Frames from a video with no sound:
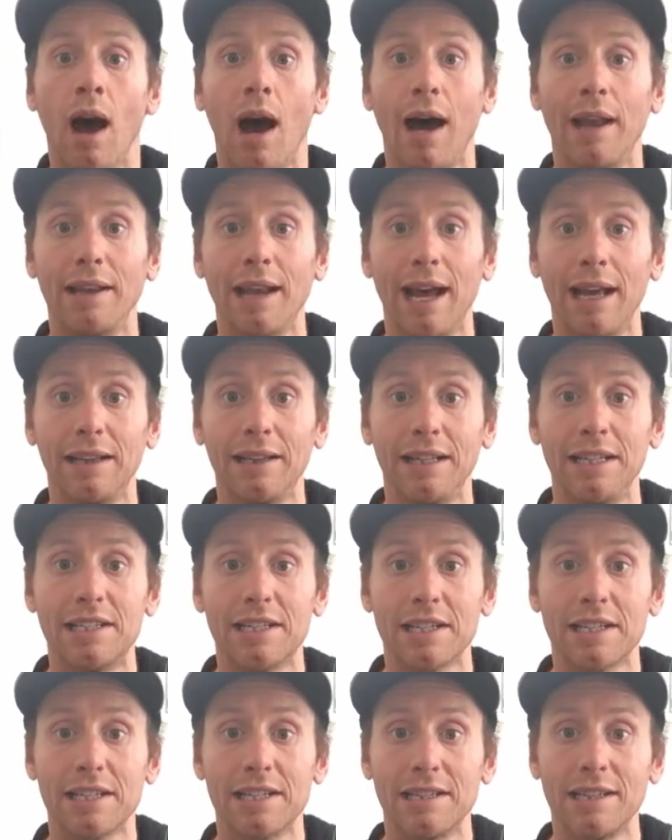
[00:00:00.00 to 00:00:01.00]
And that leads
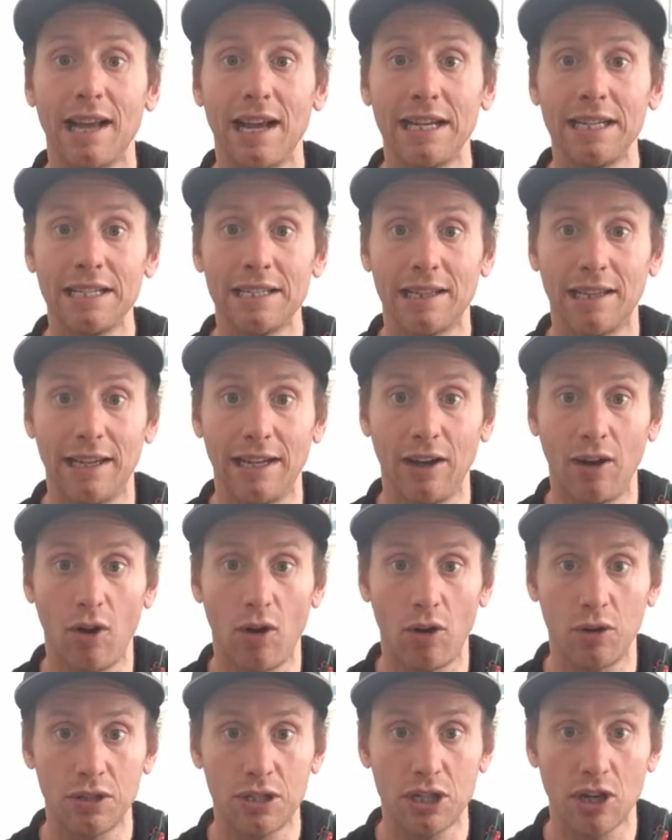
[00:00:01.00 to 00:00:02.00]
us nicely
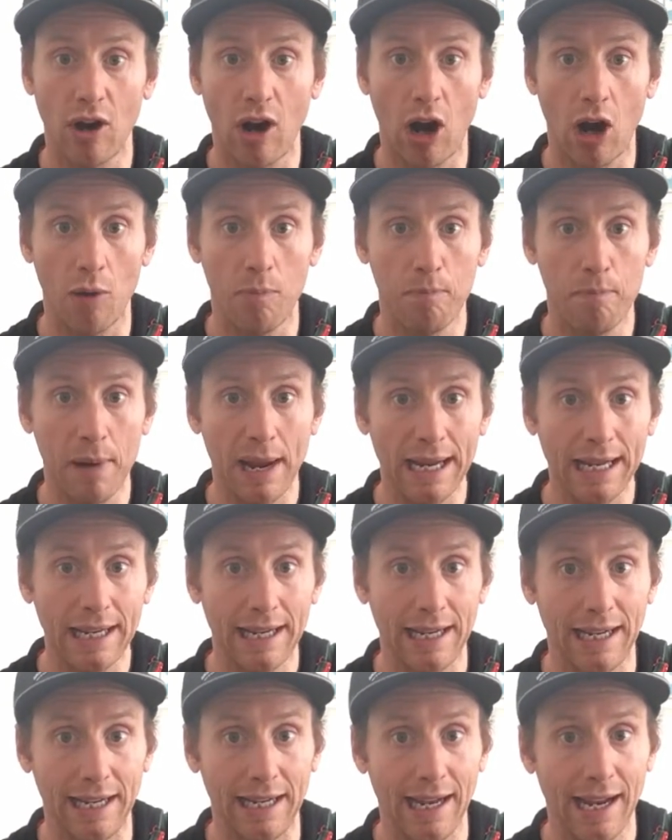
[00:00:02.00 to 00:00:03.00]
onto our
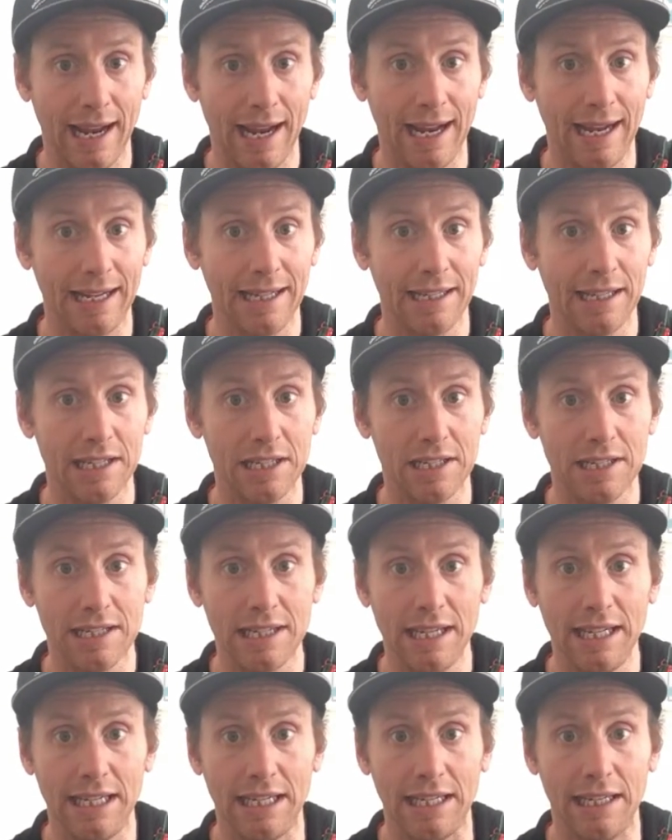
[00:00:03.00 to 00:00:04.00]
pinky hitting this
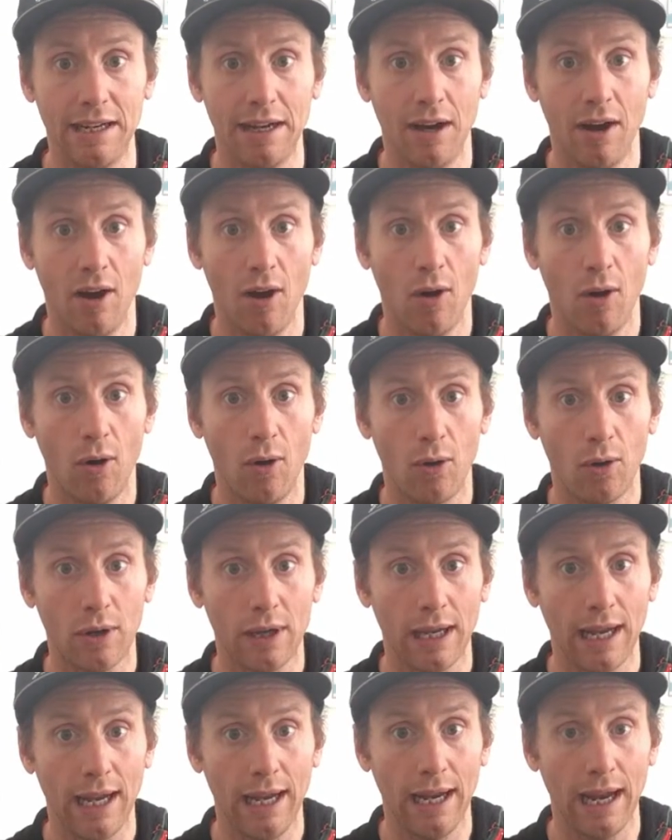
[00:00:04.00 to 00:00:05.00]
D.
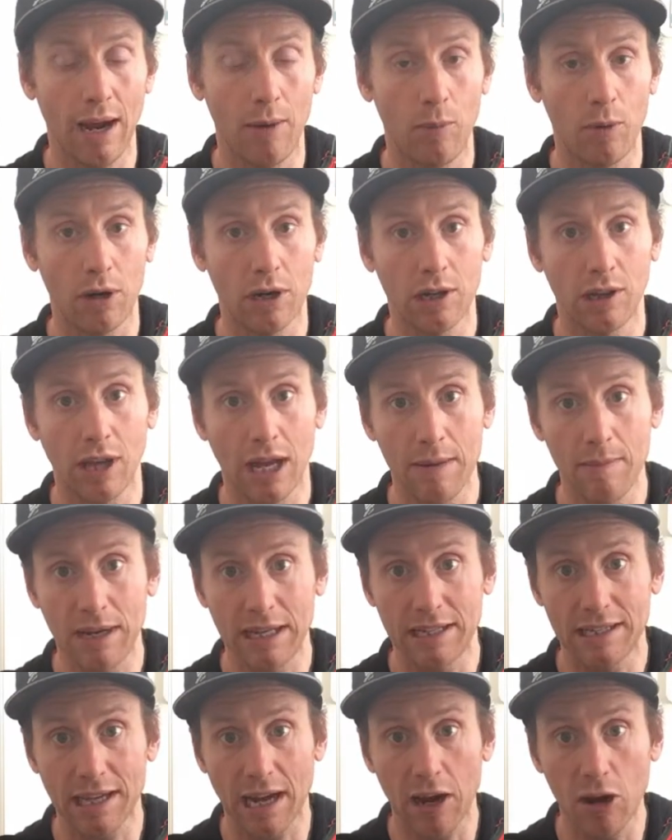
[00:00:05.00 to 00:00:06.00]
Okay, and we're
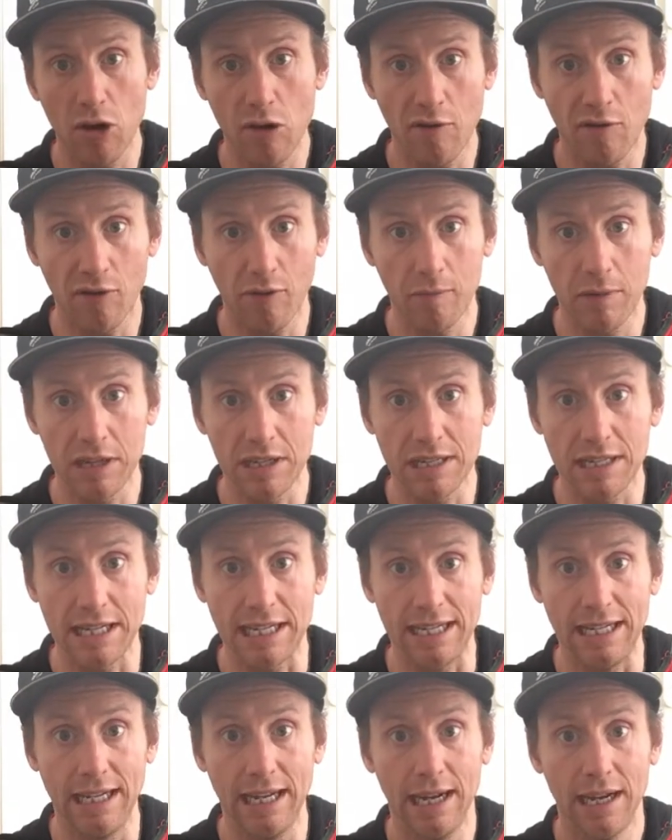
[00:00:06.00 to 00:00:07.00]
climbing down from the
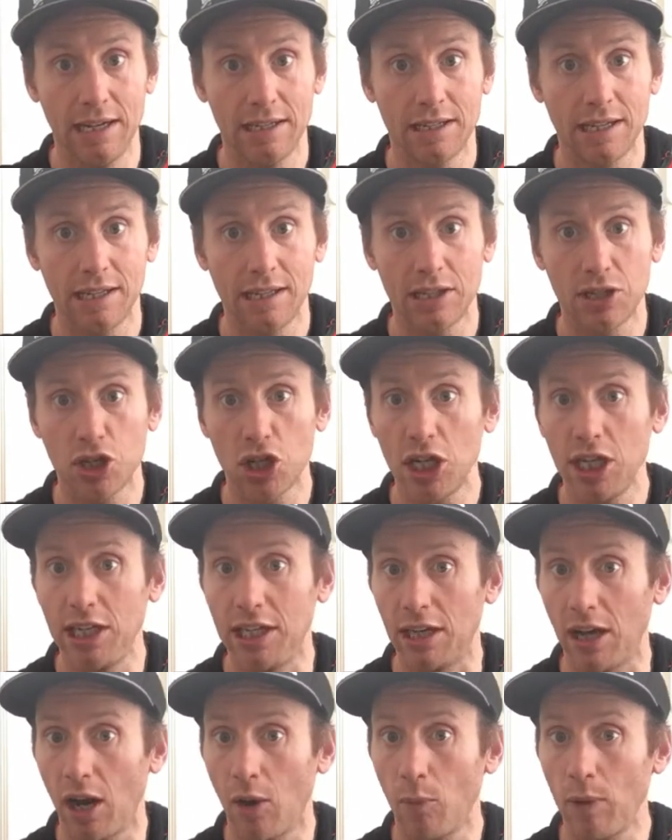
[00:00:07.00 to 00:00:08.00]
D to the
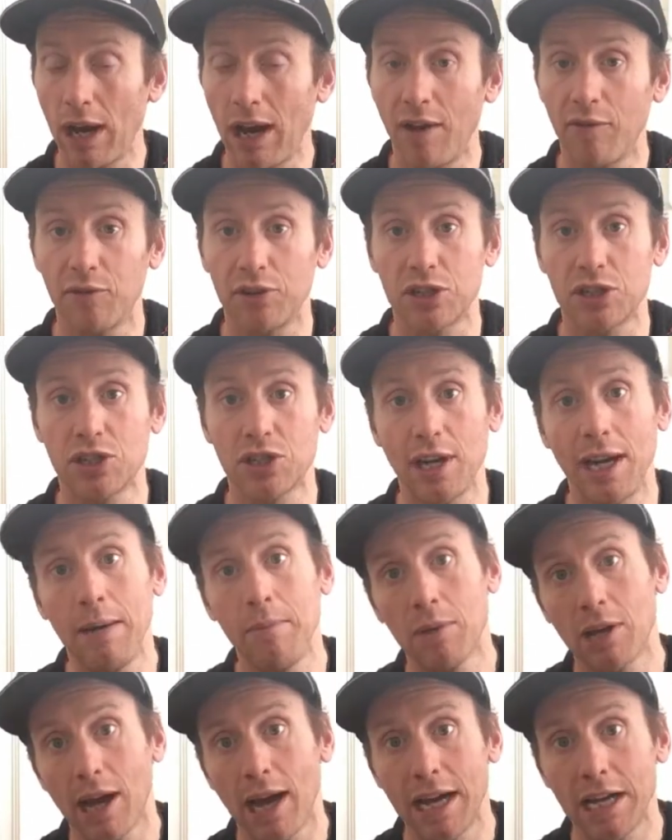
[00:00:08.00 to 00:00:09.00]
G, and we have the
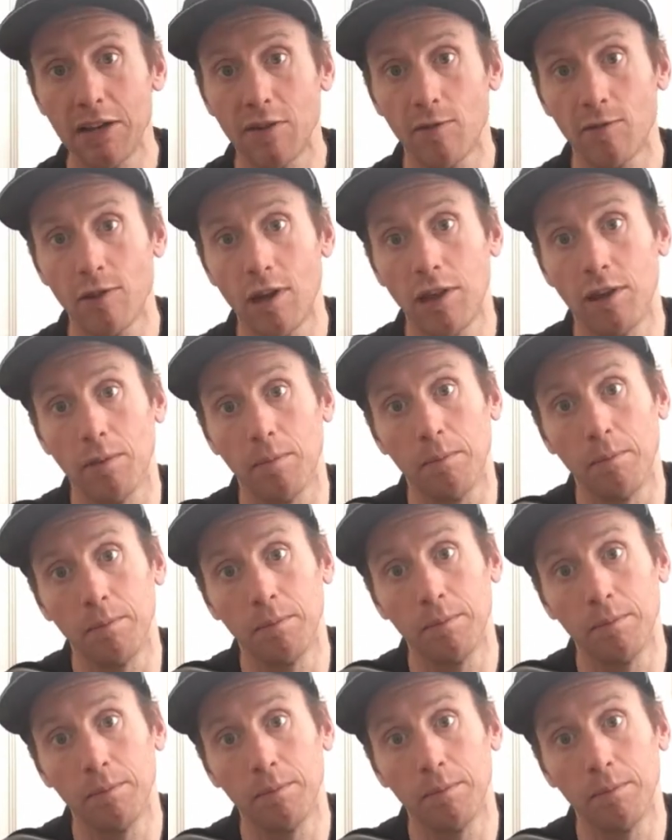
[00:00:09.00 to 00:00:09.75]
same kind of rhythm.